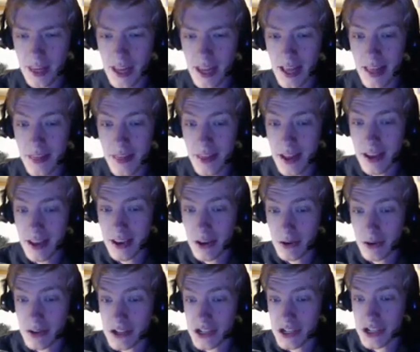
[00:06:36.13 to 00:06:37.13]
And then you
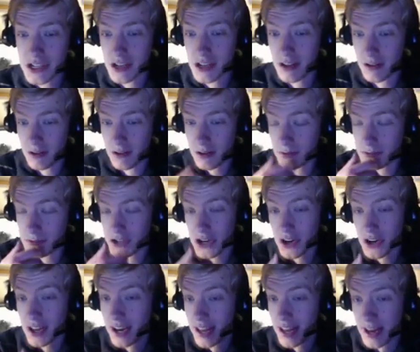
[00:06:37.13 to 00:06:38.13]
can just
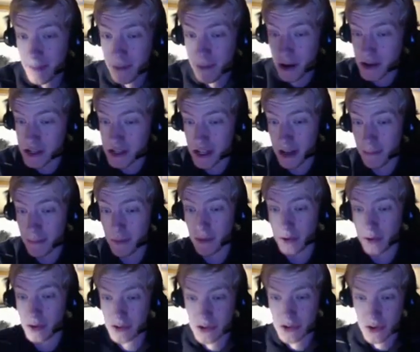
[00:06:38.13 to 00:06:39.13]
target any monster the
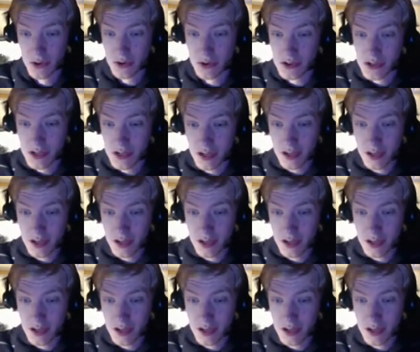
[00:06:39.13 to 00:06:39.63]
opponent controls.